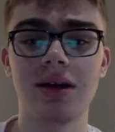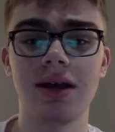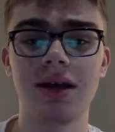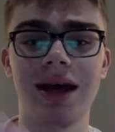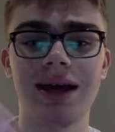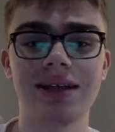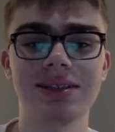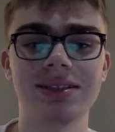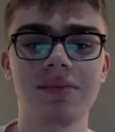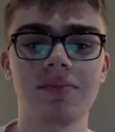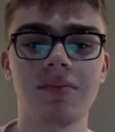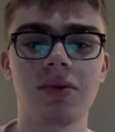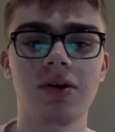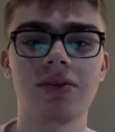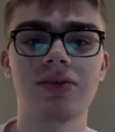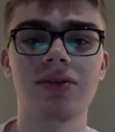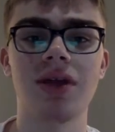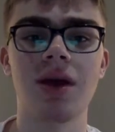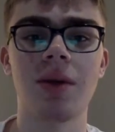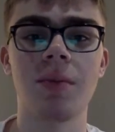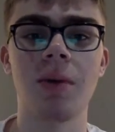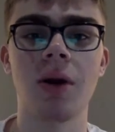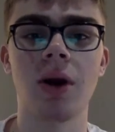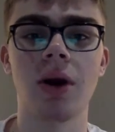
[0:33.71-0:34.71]
has a
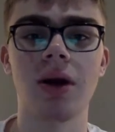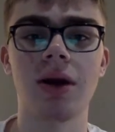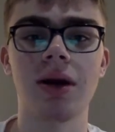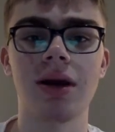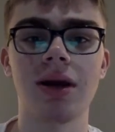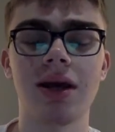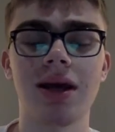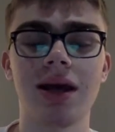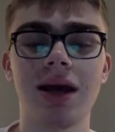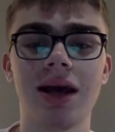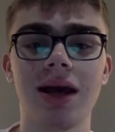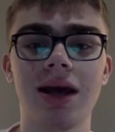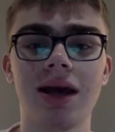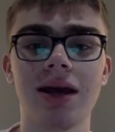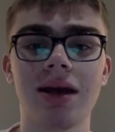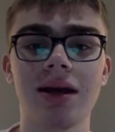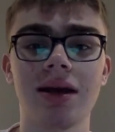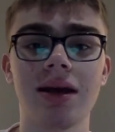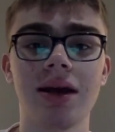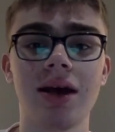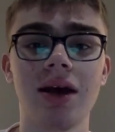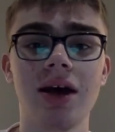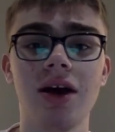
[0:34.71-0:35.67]
birthday party, and